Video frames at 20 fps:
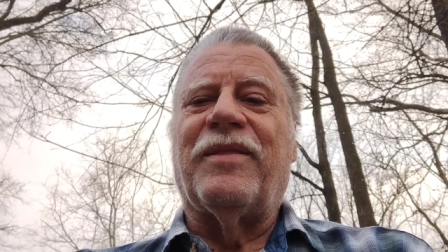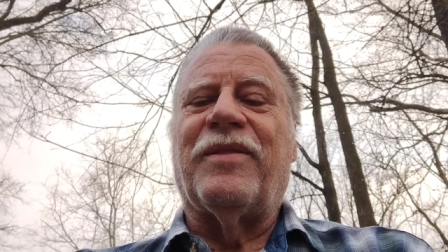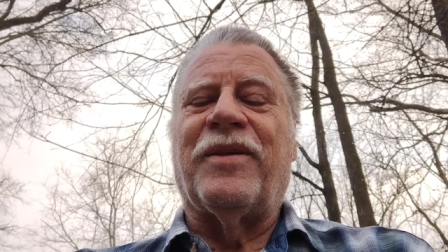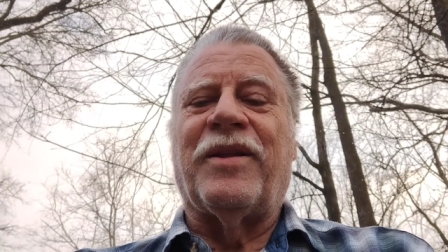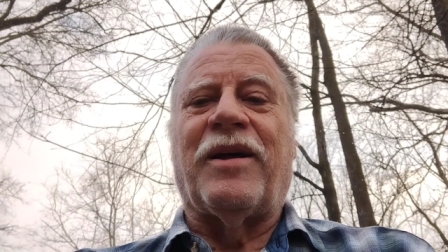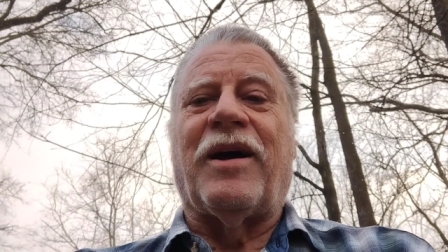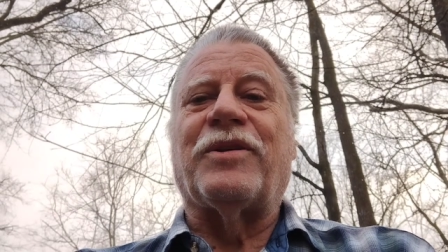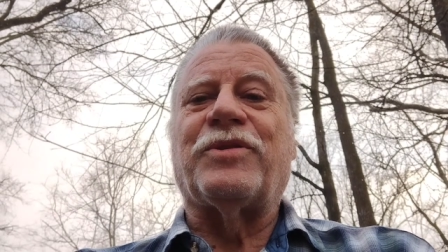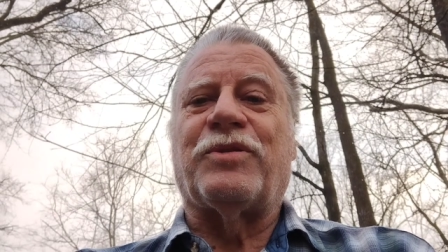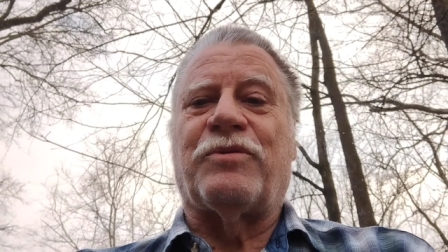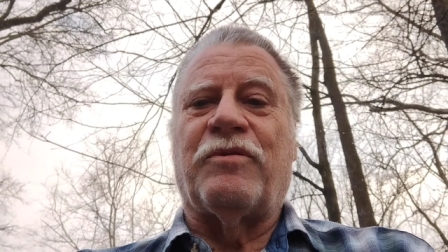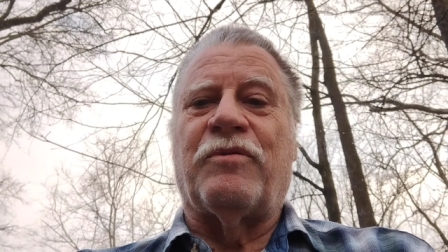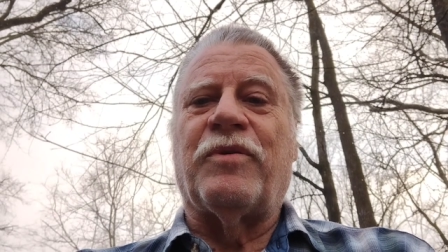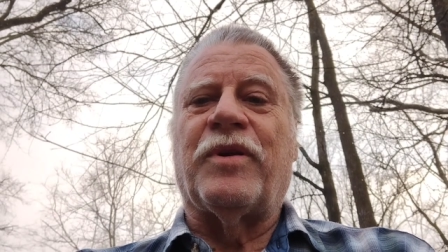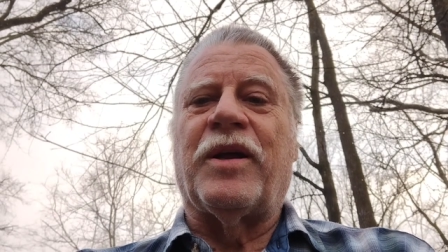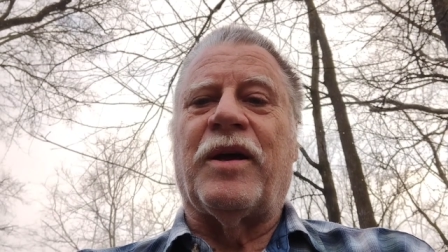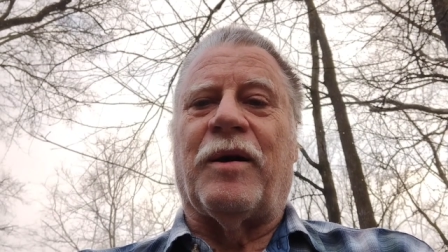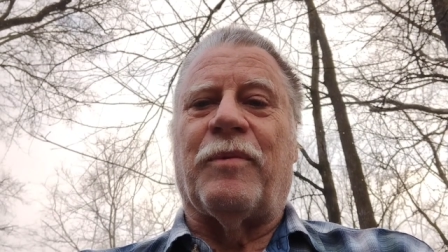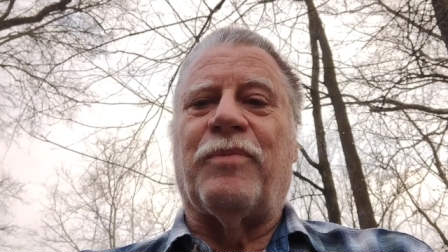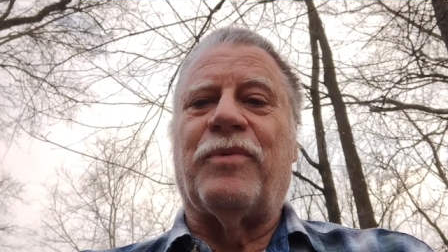then I'll screw
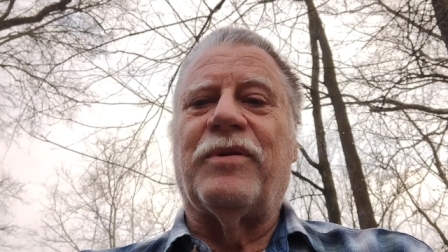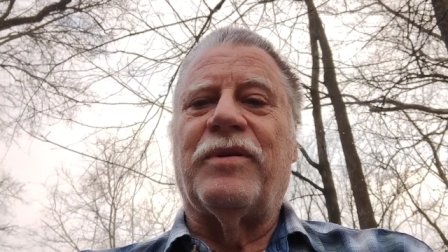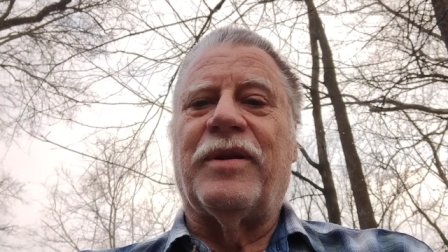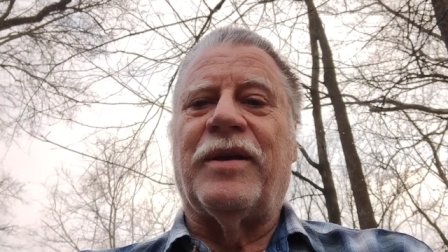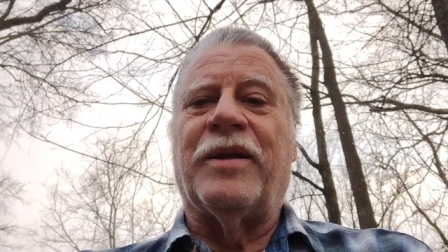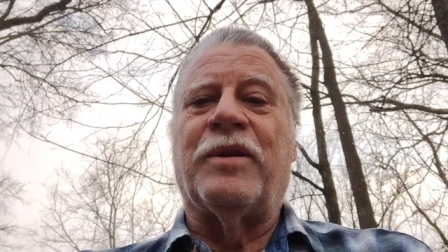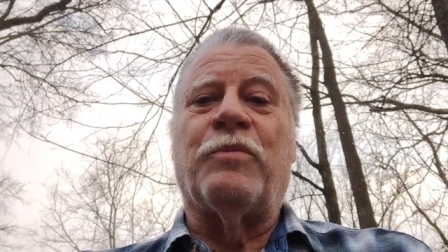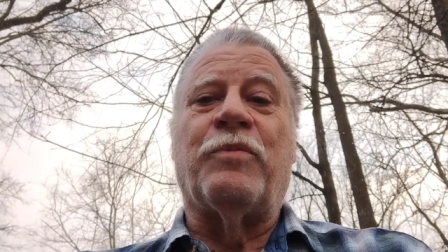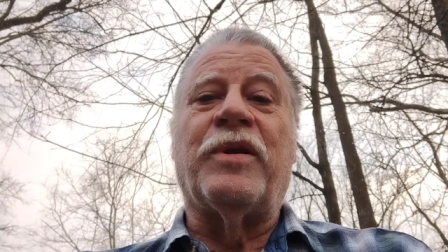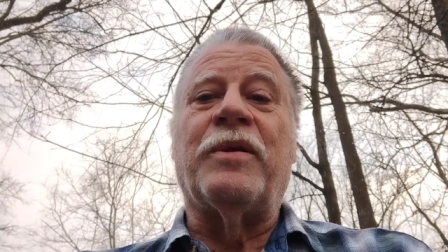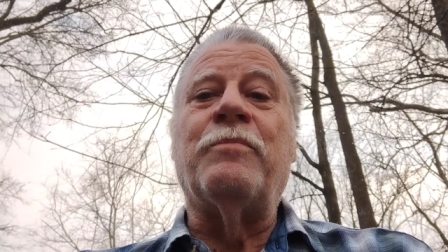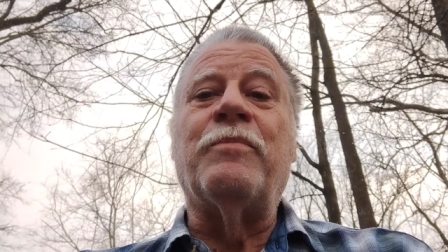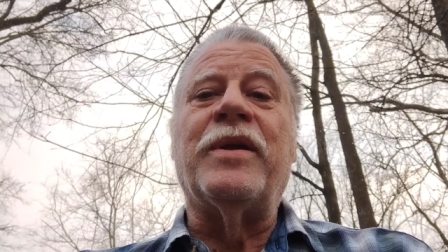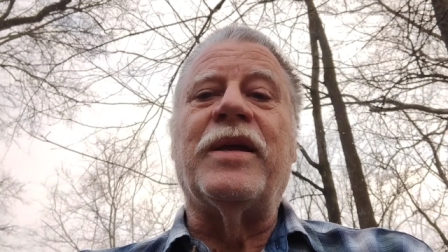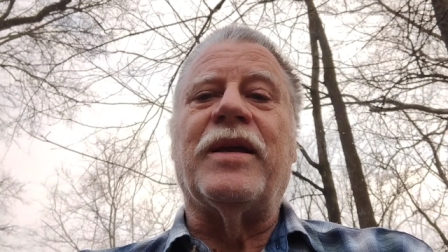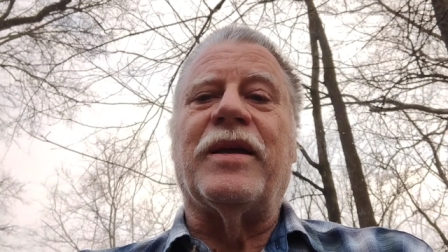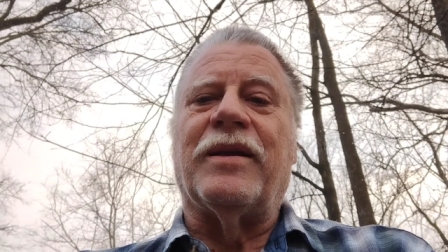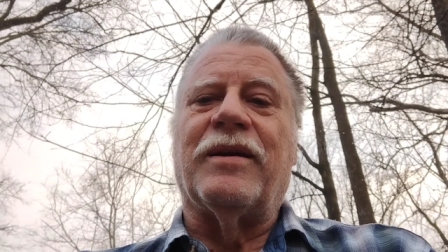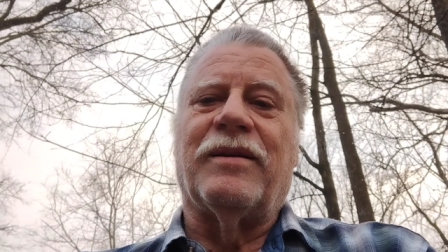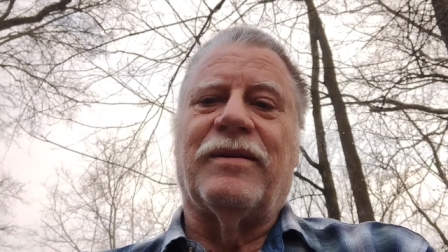it up. It'll be
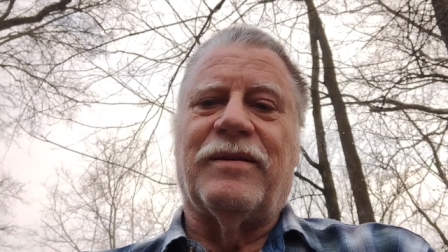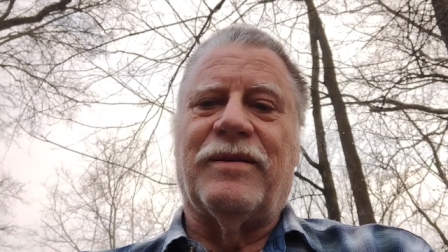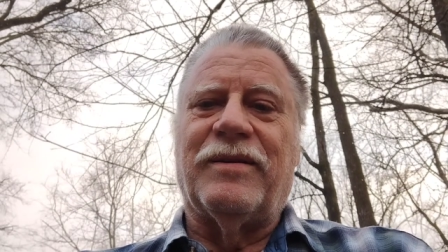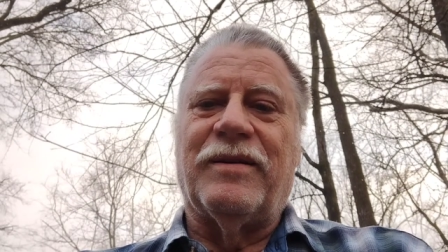me.